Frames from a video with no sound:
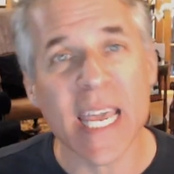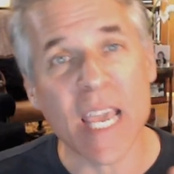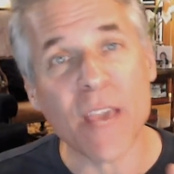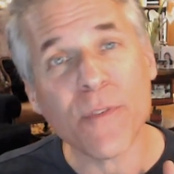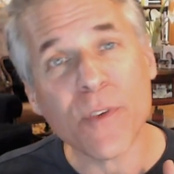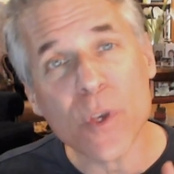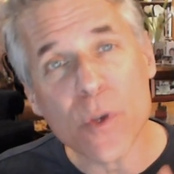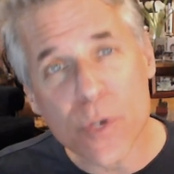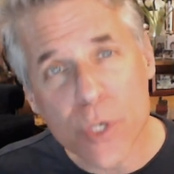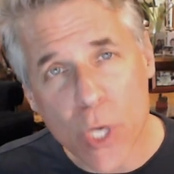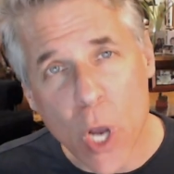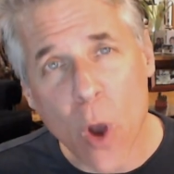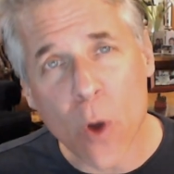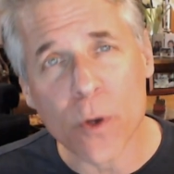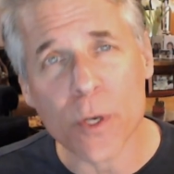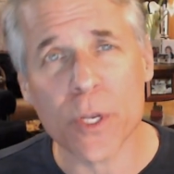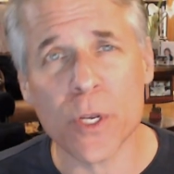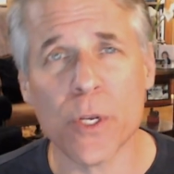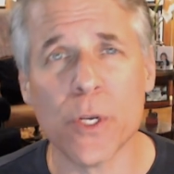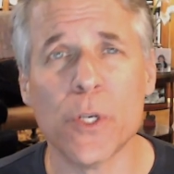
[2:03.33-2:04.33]
If you
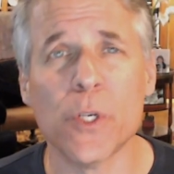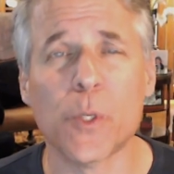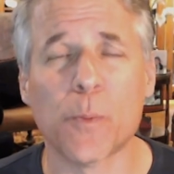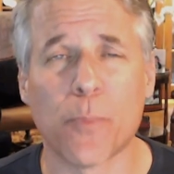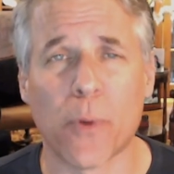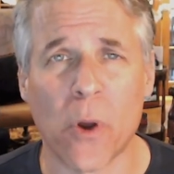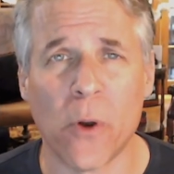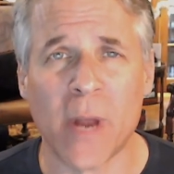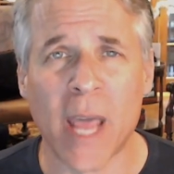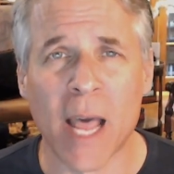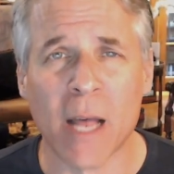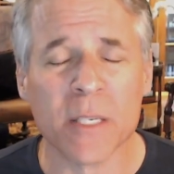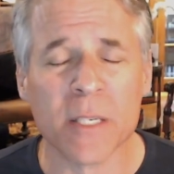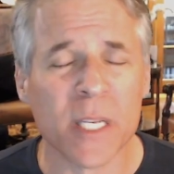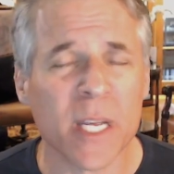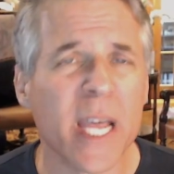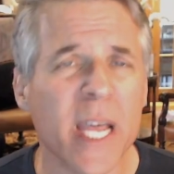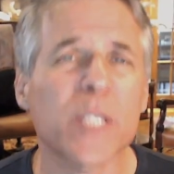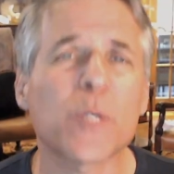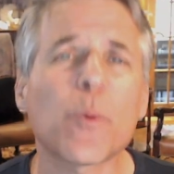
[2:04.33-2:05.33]
don't use
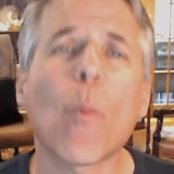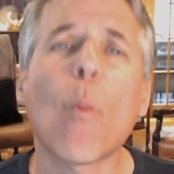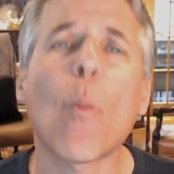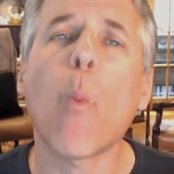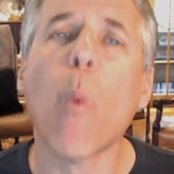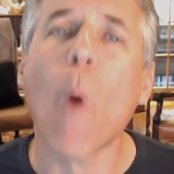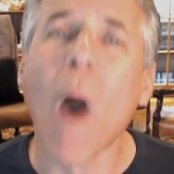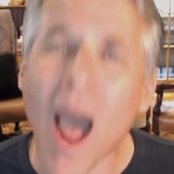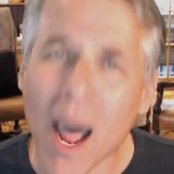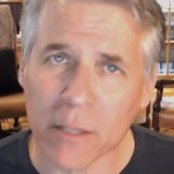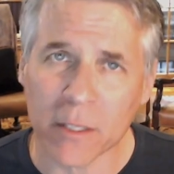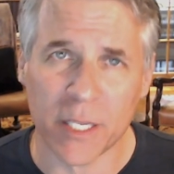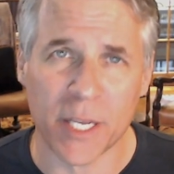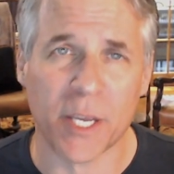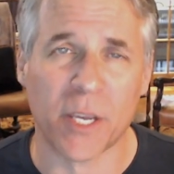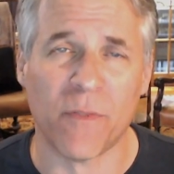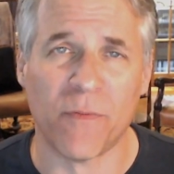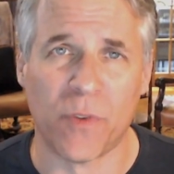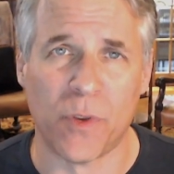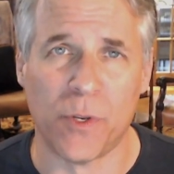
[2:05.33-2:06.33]
pronouns, it's
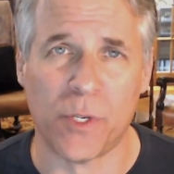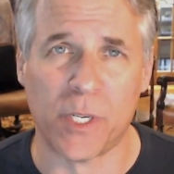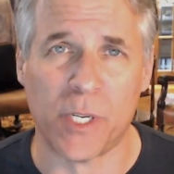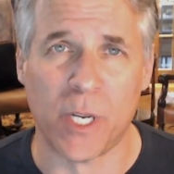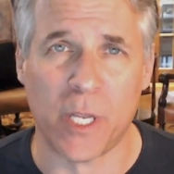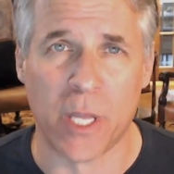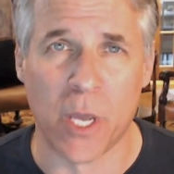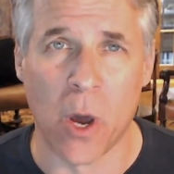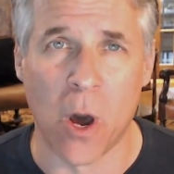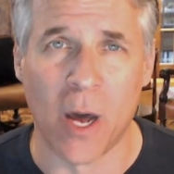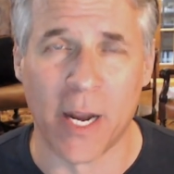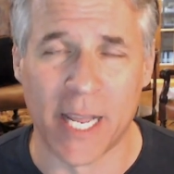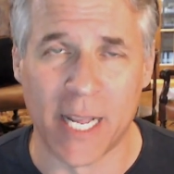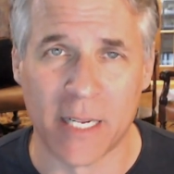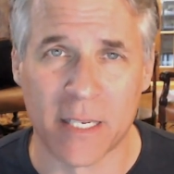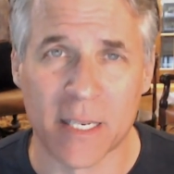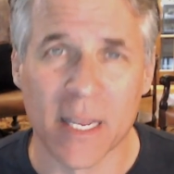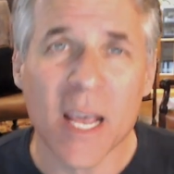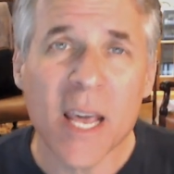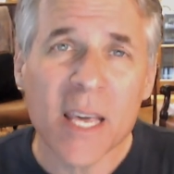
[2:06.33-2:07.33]
wildly confusing to the
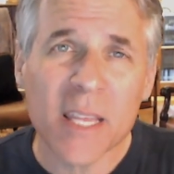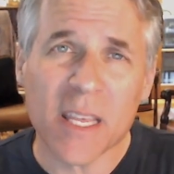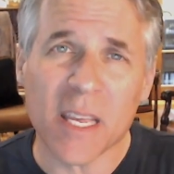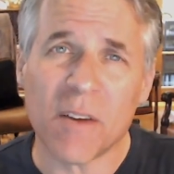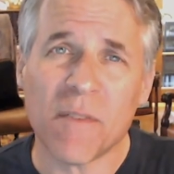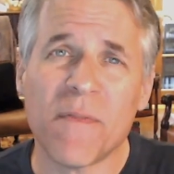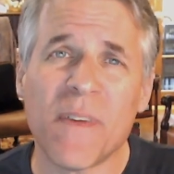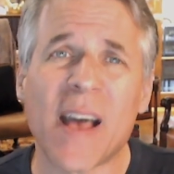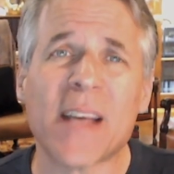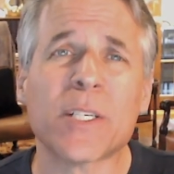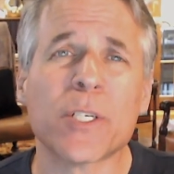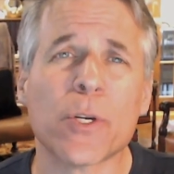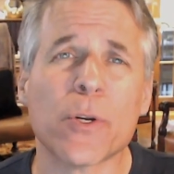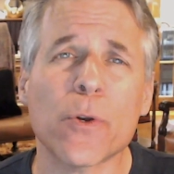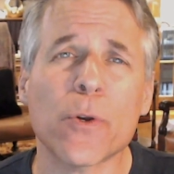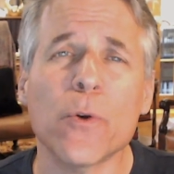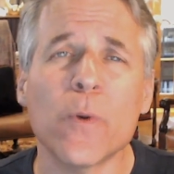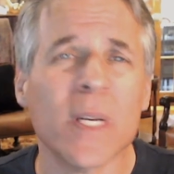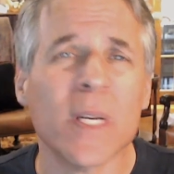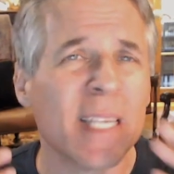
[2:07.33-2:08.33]
audience. The
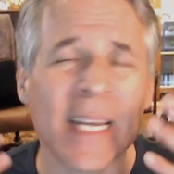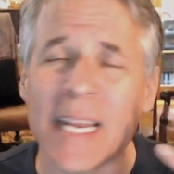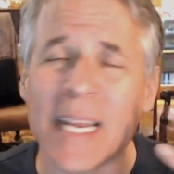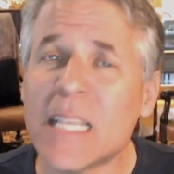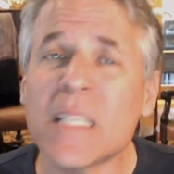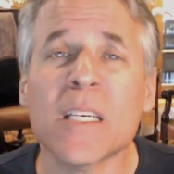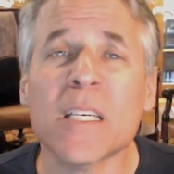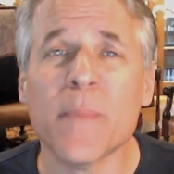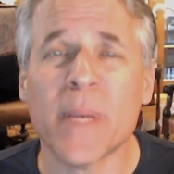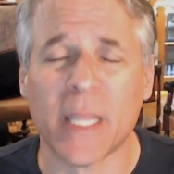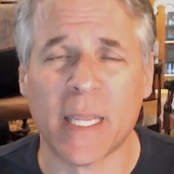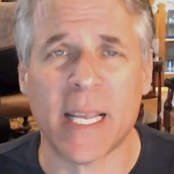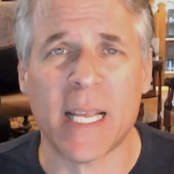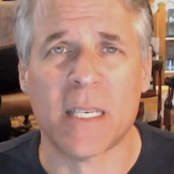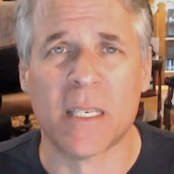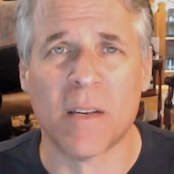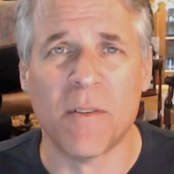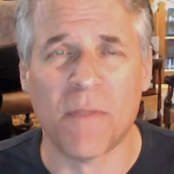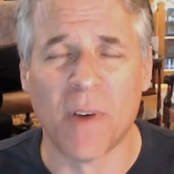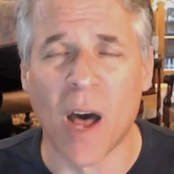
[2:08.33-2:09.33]
investor who isn't intimately
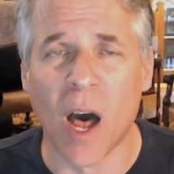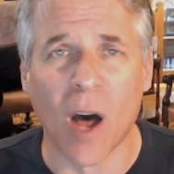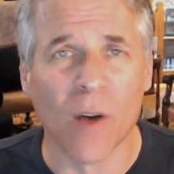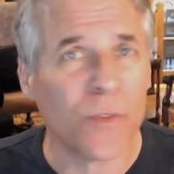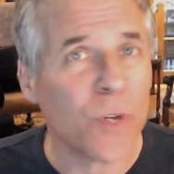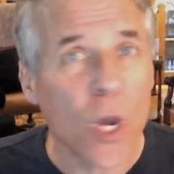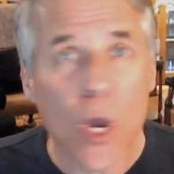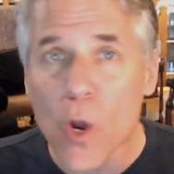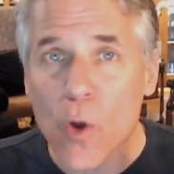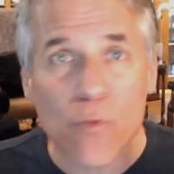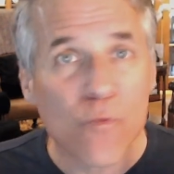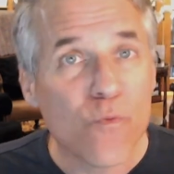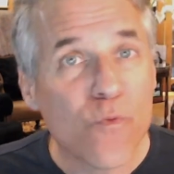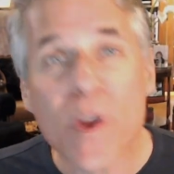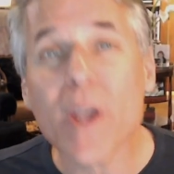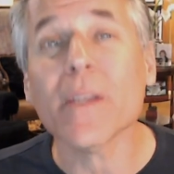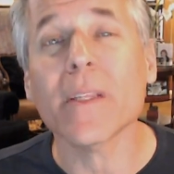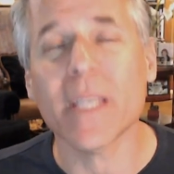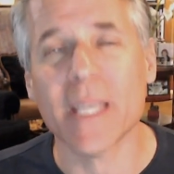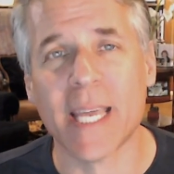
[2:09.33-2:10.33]
as involved
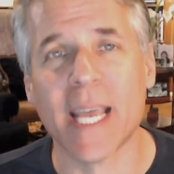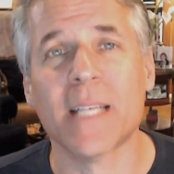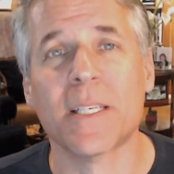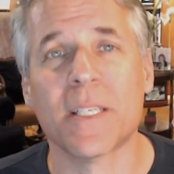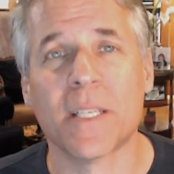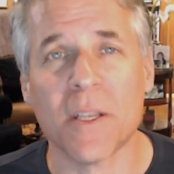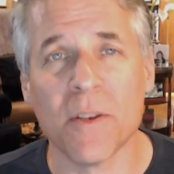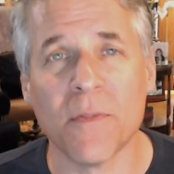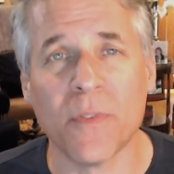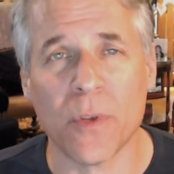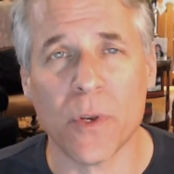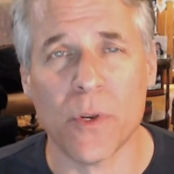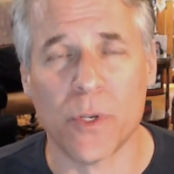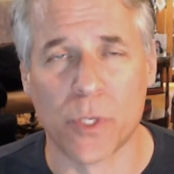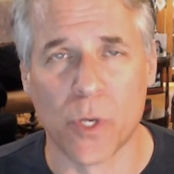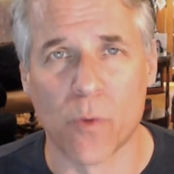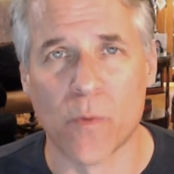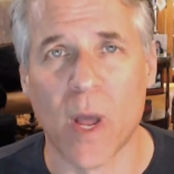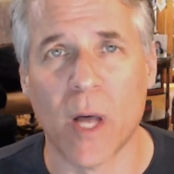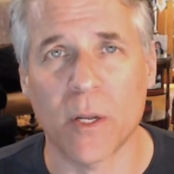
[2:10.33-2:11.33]
really gets
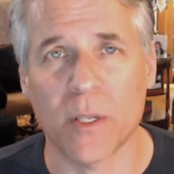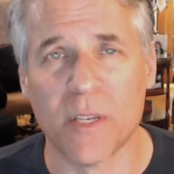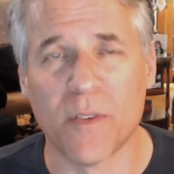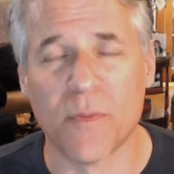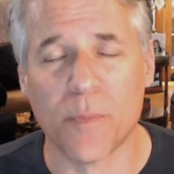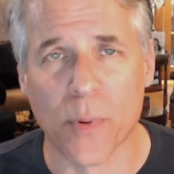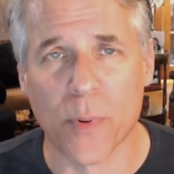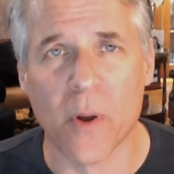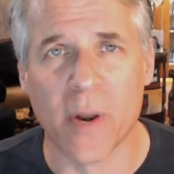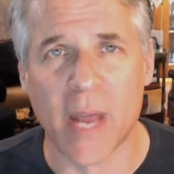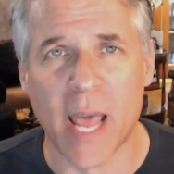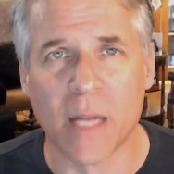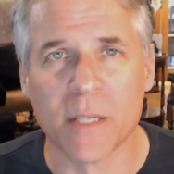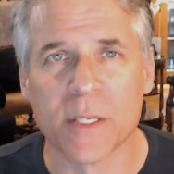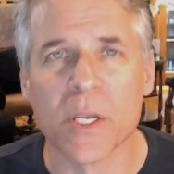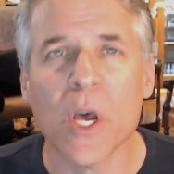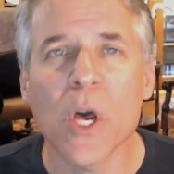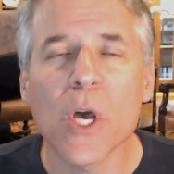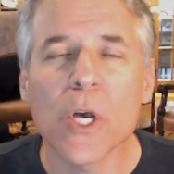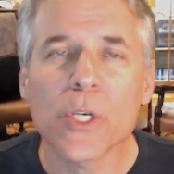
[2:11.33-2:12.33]
confused on relative
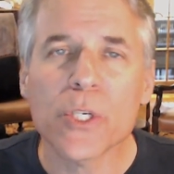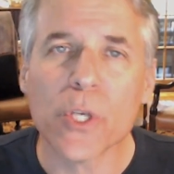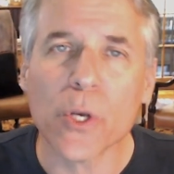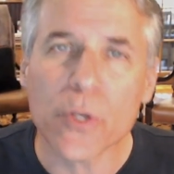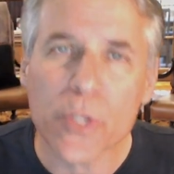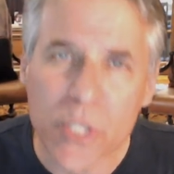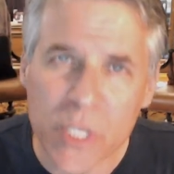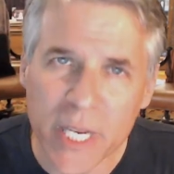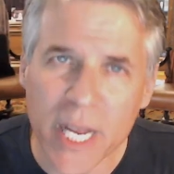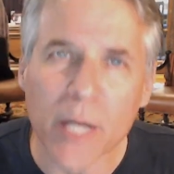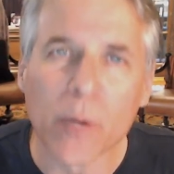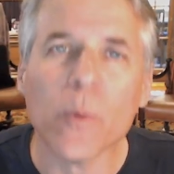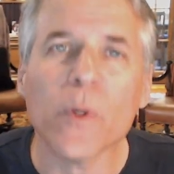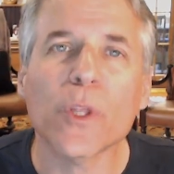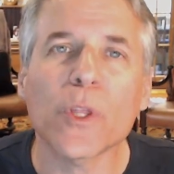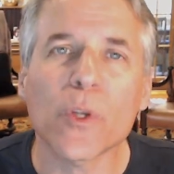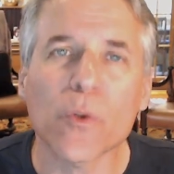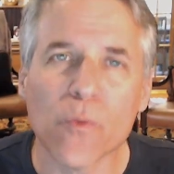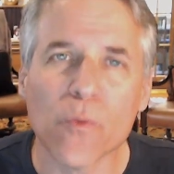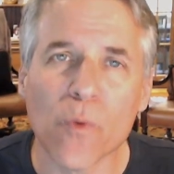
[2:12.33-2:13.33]
pronouns. So stick
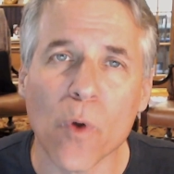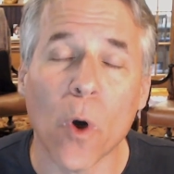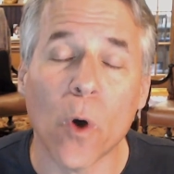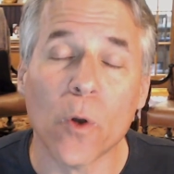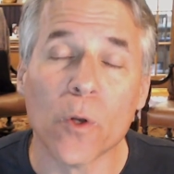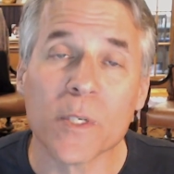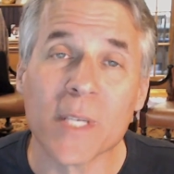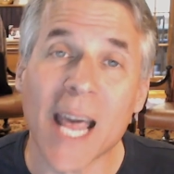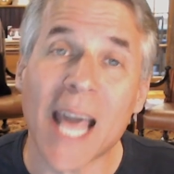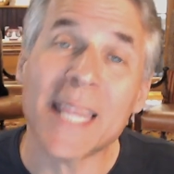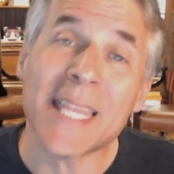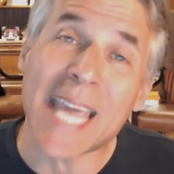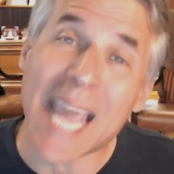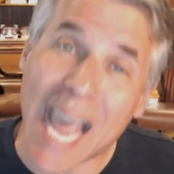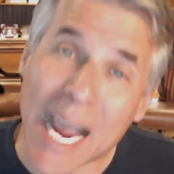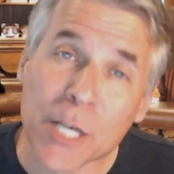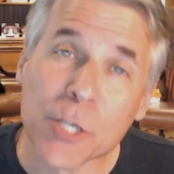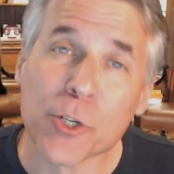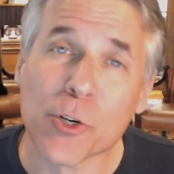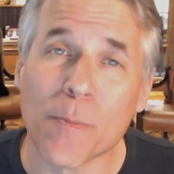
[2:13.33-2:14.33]
with the roles and the
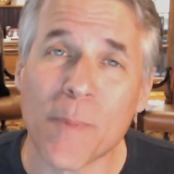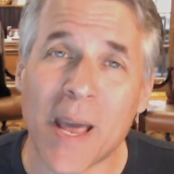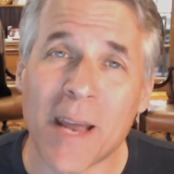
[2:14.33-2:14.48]
extra